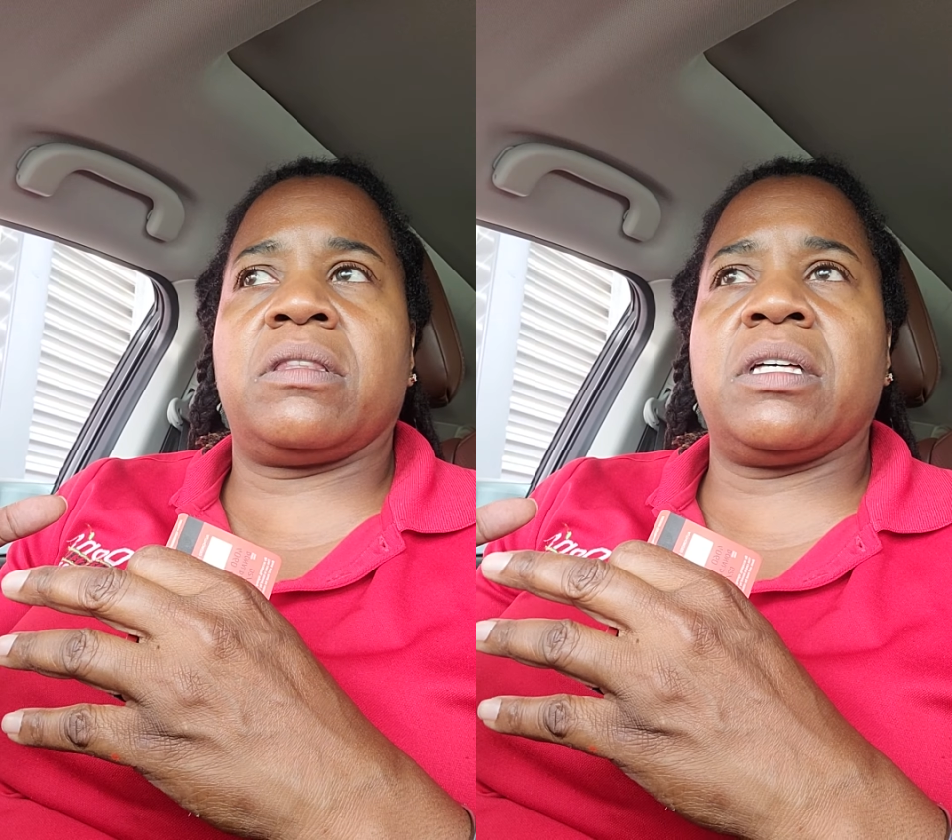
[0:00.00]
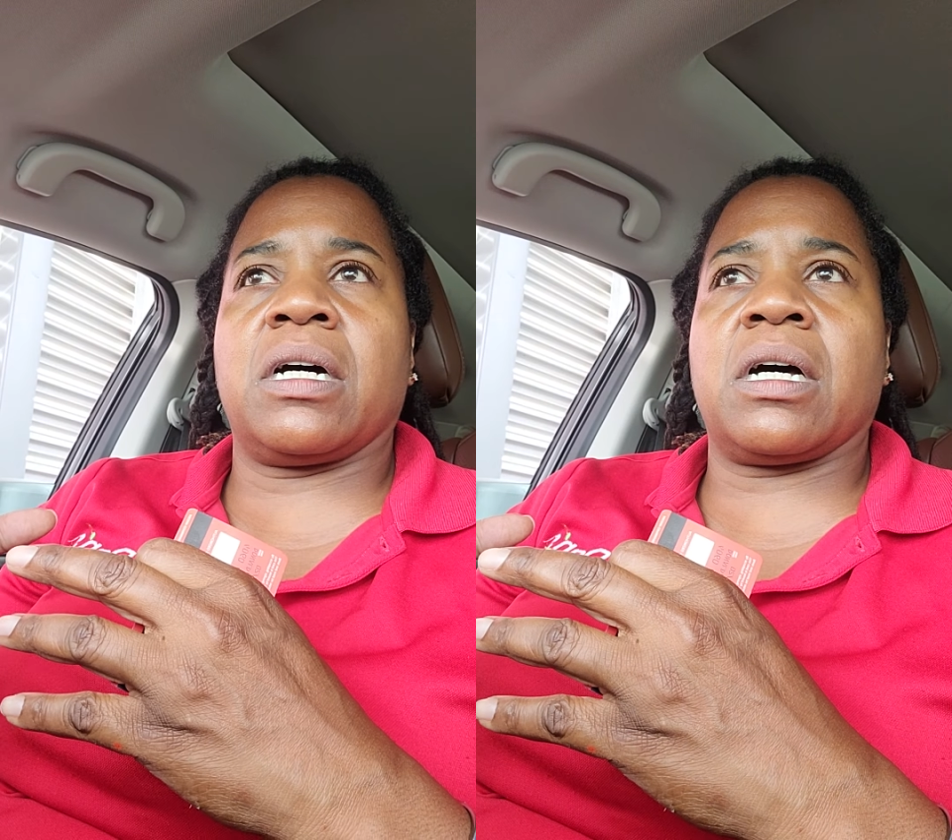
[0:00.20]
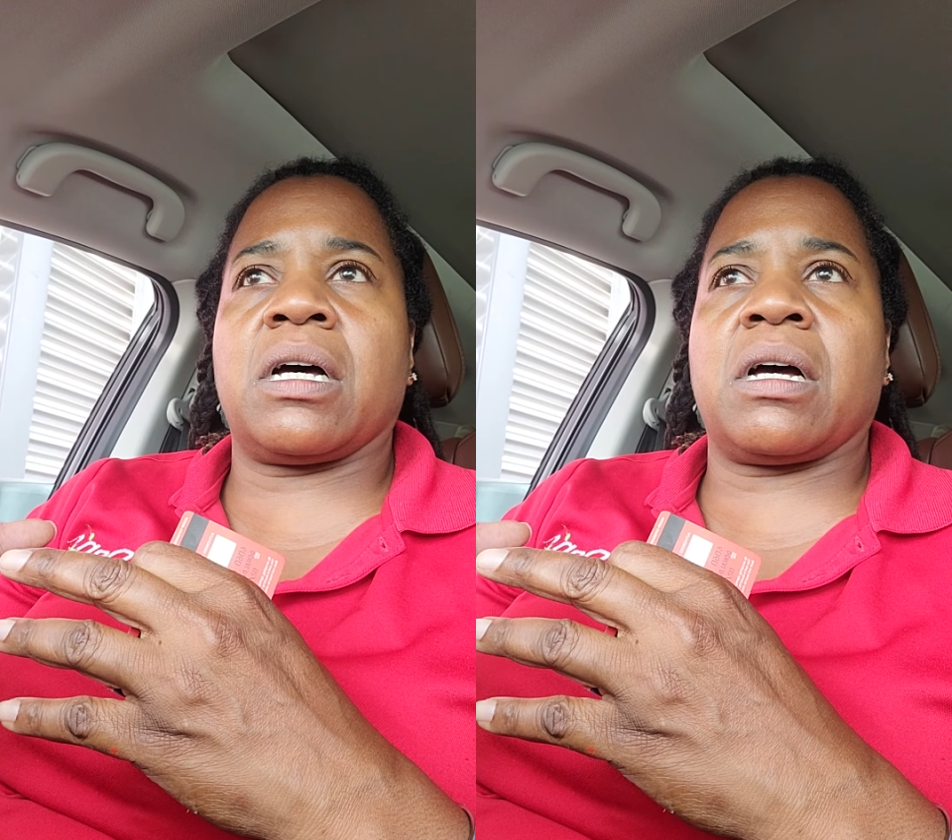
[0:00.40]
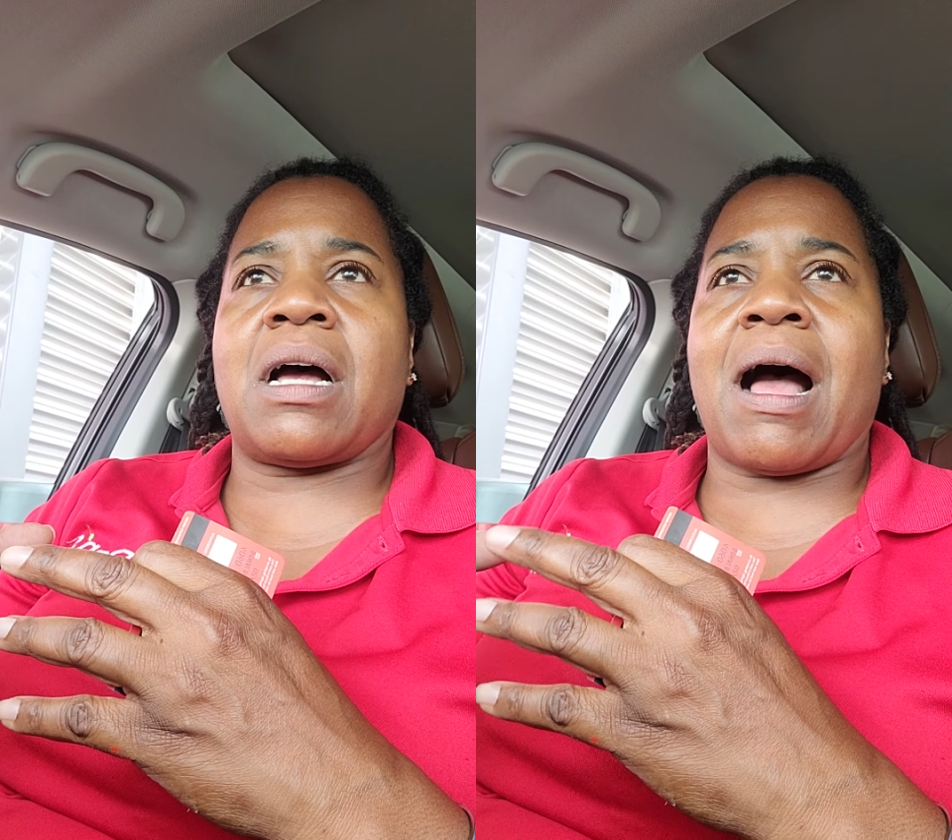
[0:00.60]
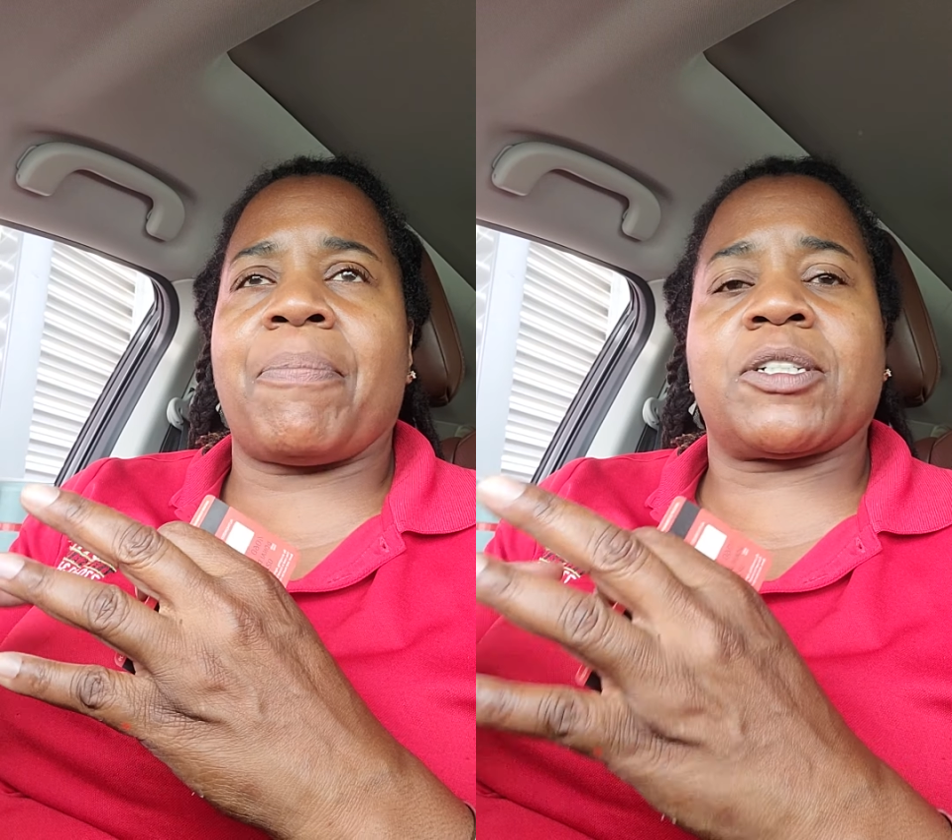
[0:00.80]
the
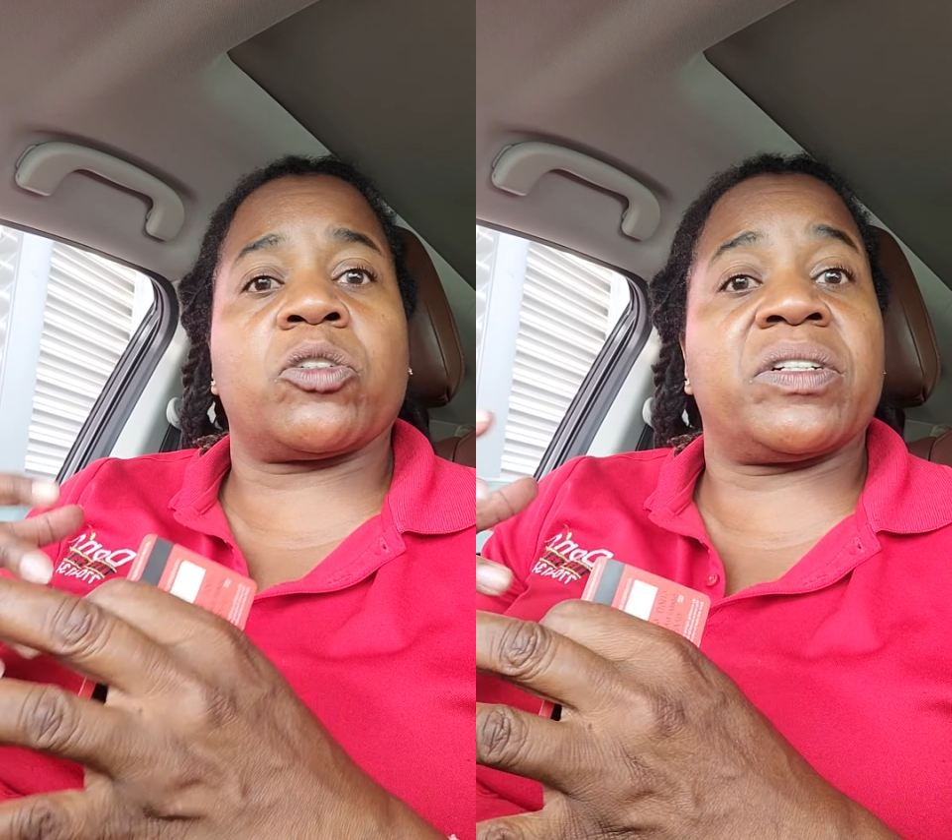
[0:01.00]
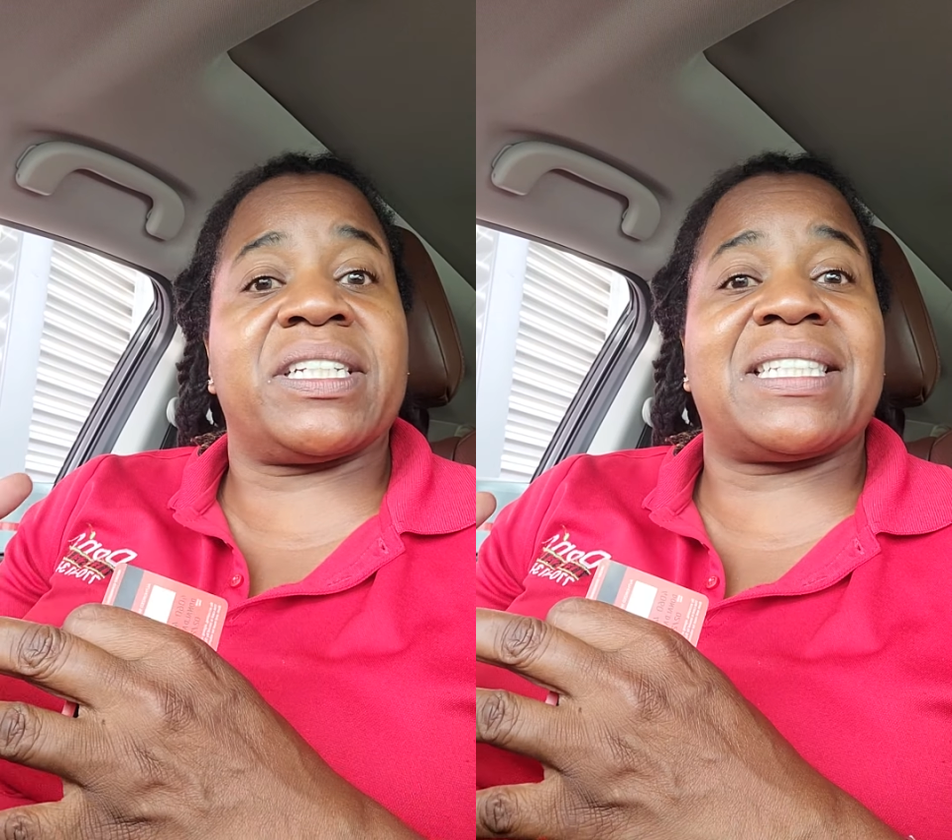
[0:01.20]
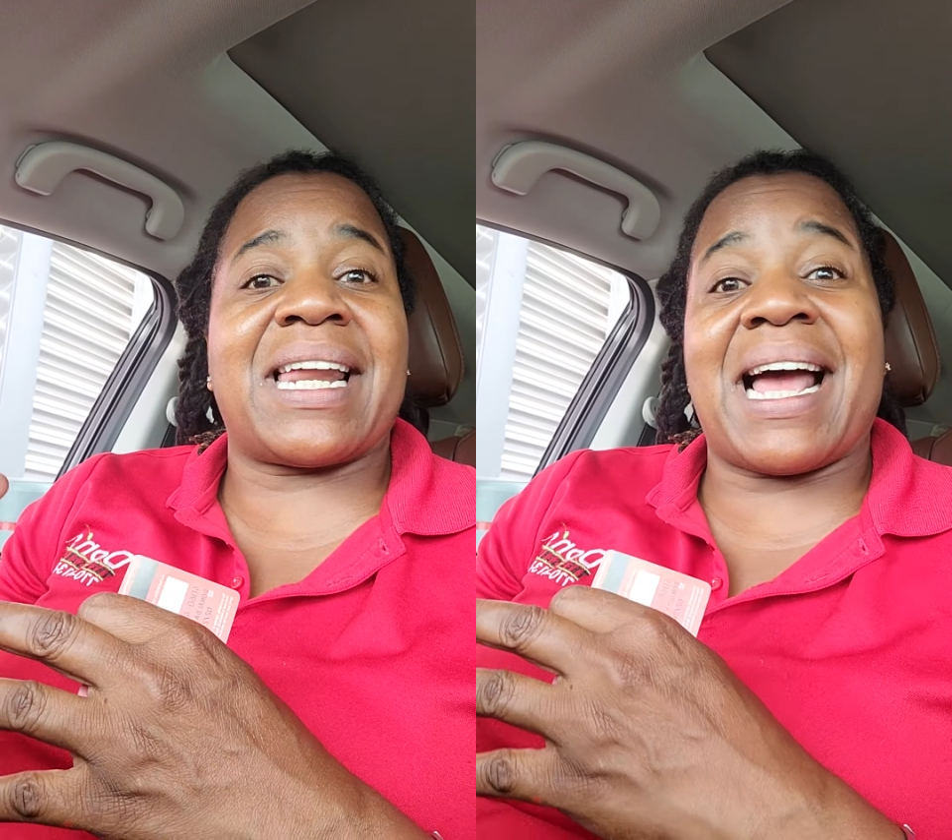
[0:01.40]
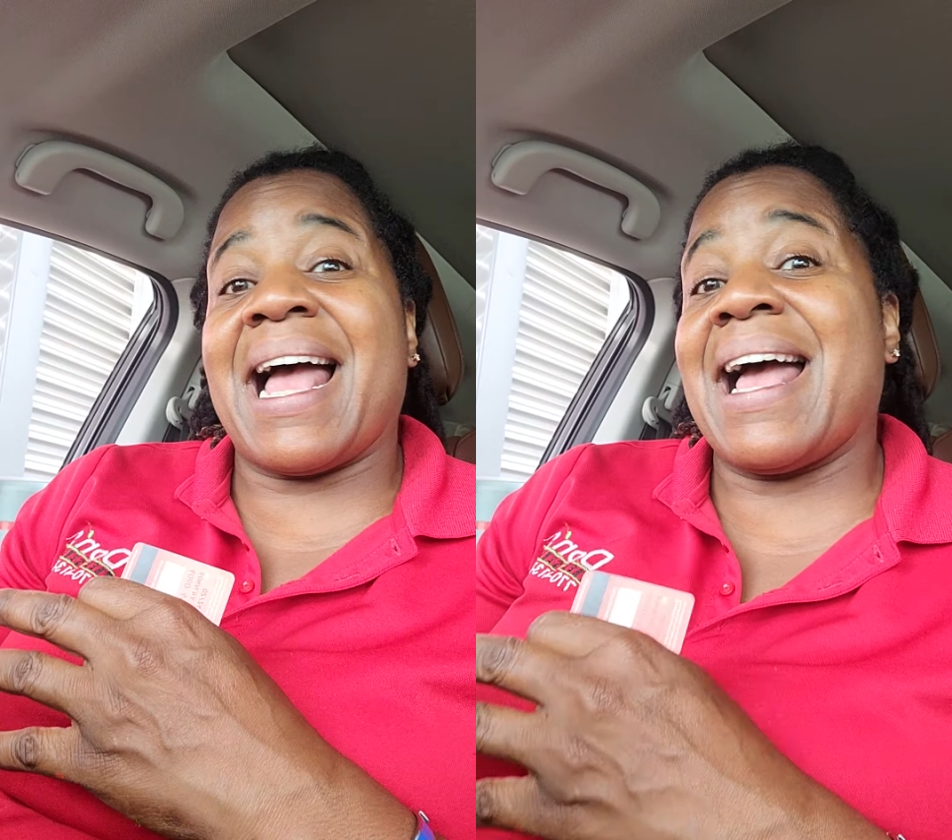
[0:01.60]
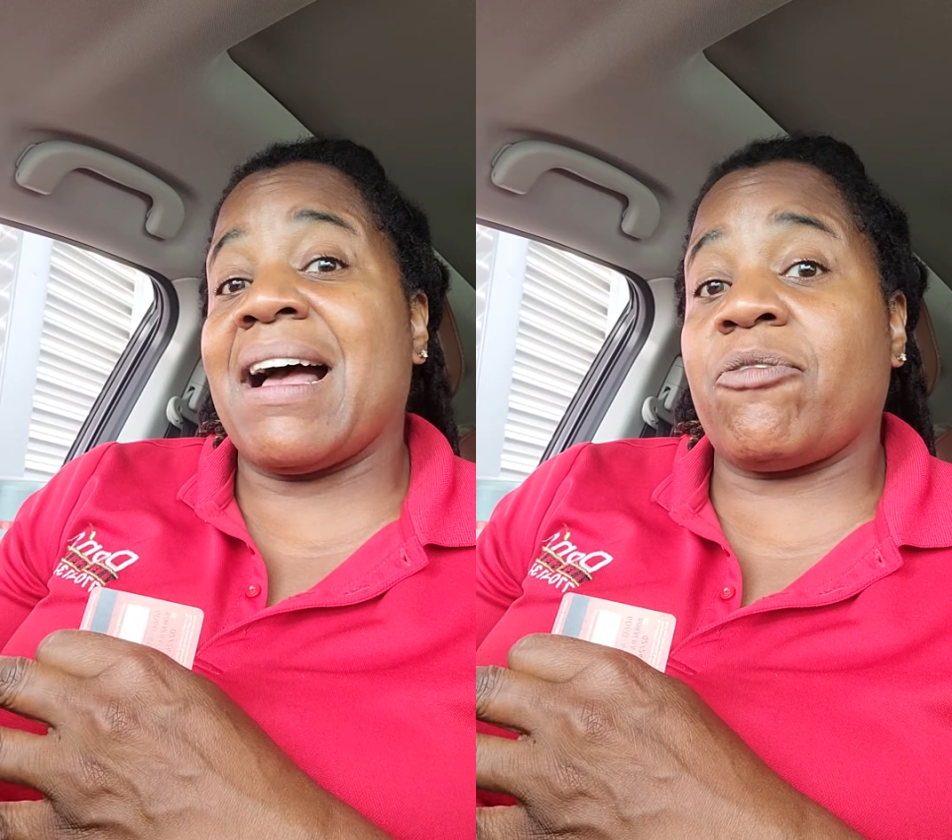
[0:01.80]
opportunities that I
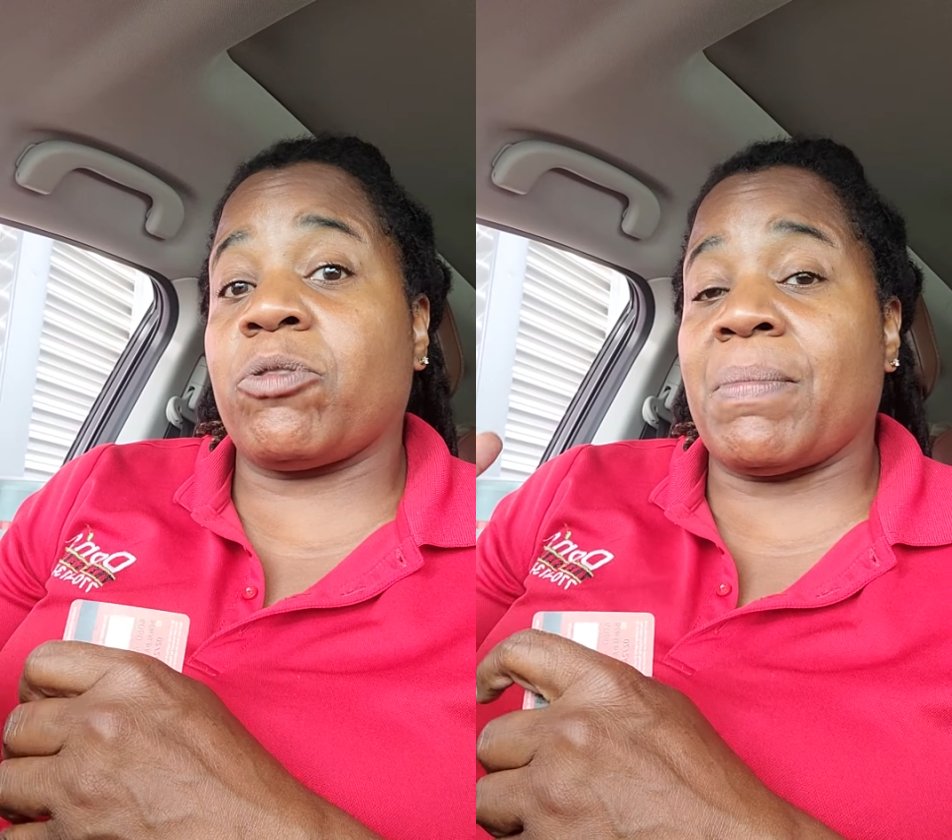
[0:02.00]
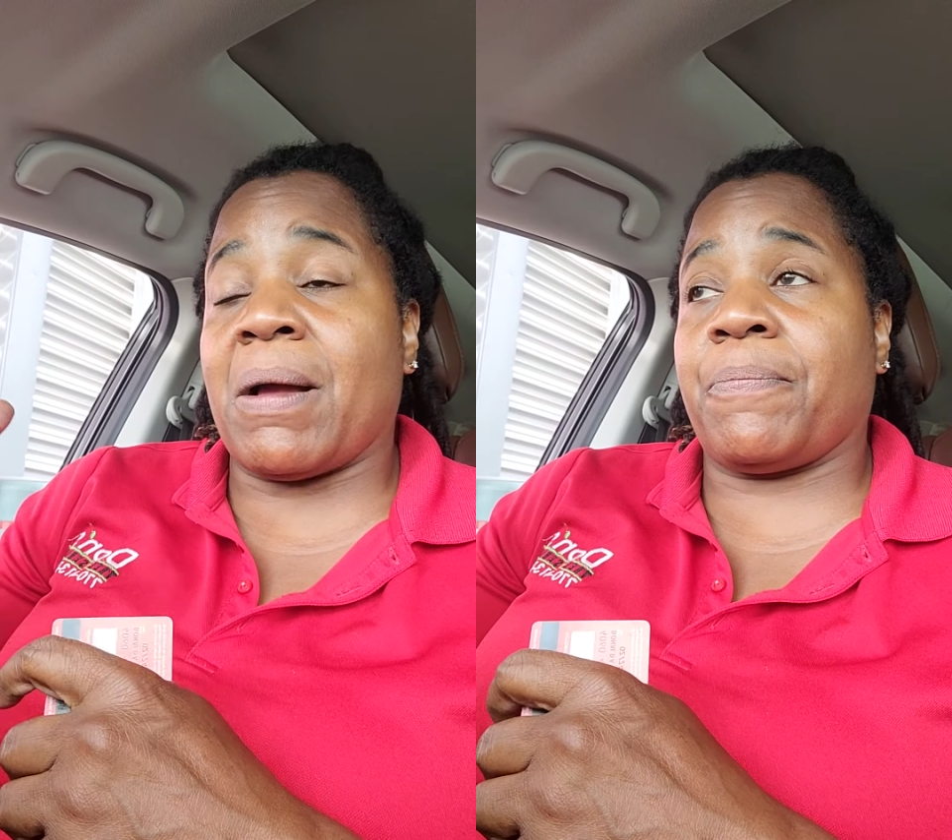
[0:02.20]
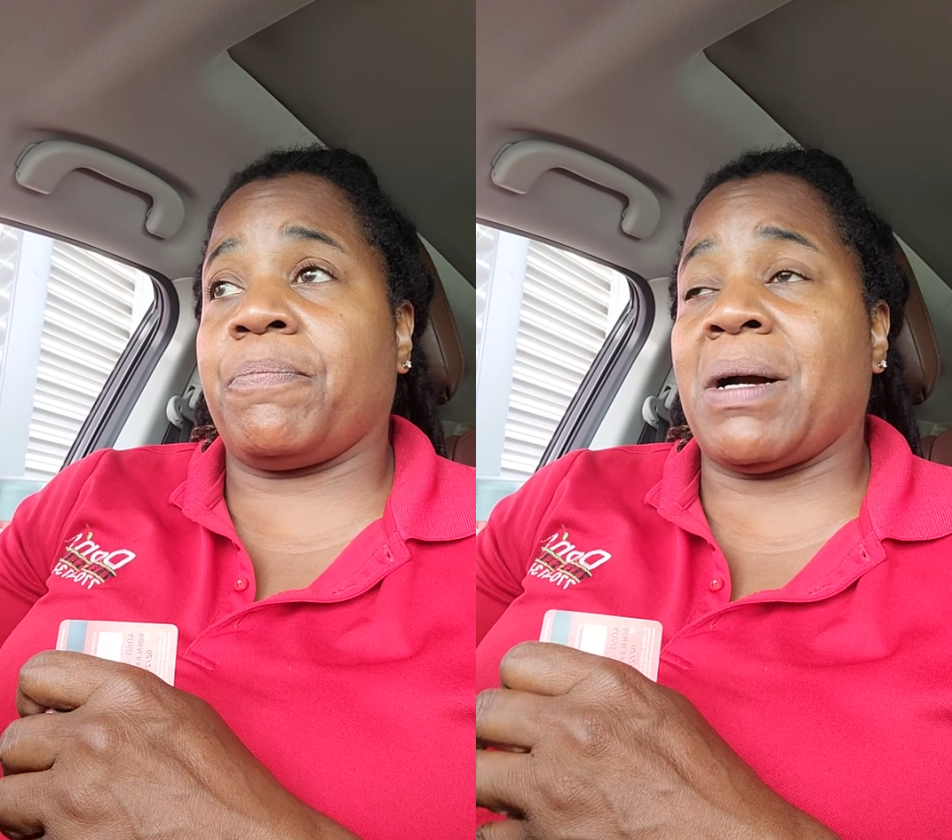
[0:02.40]
have with my,